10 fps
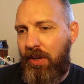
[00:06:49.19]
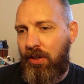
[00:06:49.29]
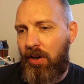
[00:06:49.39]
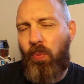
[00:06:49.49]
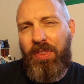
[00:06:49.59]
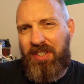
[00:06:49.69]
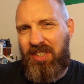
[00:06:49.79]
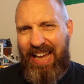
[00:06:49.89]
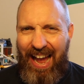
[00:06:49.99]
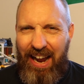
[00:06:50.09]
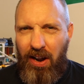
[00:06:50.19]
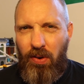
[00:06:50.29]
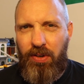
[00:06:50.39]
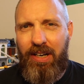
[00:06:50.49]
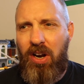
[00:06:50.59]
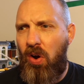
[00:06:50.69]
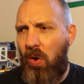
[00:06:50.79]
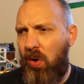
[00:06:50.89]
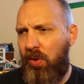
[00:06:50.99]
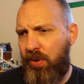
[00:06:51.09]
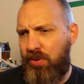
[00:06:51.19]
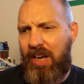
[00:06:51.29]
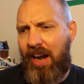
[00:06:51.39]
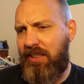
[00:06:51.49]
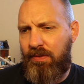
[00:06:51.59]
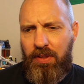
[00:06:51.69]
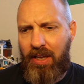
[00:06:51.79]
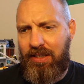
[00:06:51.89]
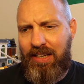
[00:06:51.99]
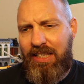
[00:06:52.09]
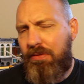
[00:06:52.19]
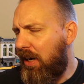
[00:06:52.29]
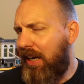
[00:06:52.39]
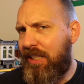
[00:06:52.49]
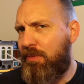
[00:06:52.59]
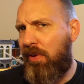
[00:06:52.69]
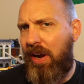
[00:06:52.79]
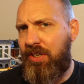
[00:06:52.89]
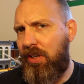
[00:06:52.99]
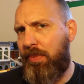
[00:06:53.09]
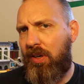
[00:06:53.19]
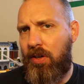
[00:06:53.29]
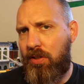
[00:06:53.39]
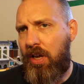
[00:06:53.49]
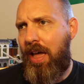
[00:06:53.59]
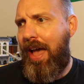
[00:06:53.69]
you know, with sound and all those kinds of things. And that's really inspirational because